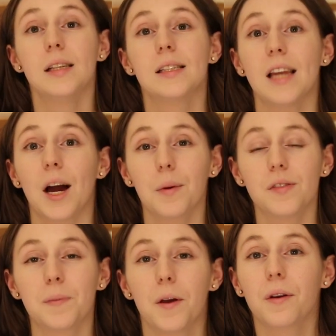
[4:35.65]
So now
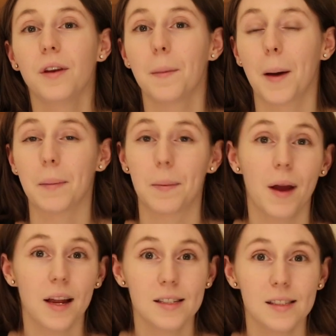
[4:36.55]
we've spoken about my
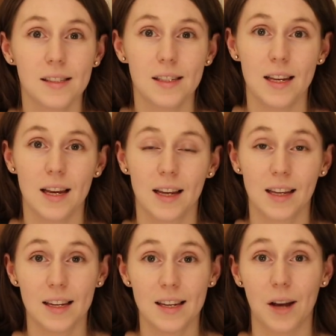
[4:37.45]
pregnancy, I
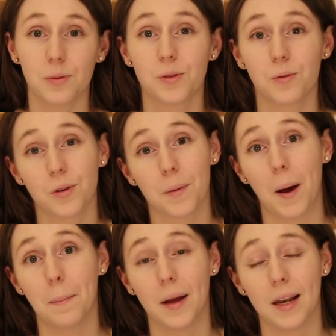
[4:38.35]
can now talk
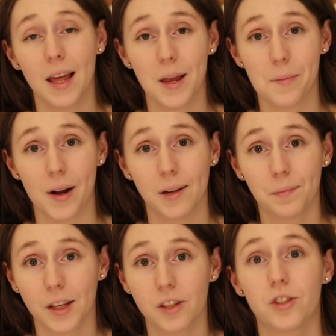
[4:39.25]
about my labour.
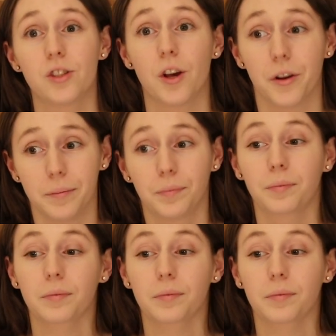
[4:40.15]
So,